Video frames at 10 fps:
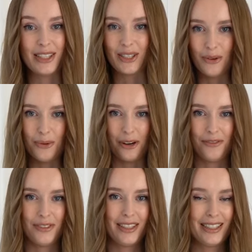so worth
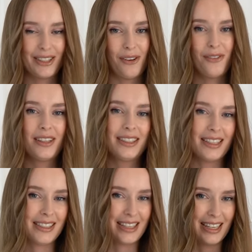it. So I think the
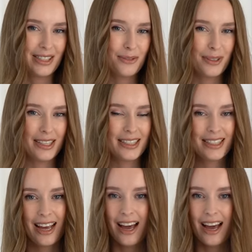accessories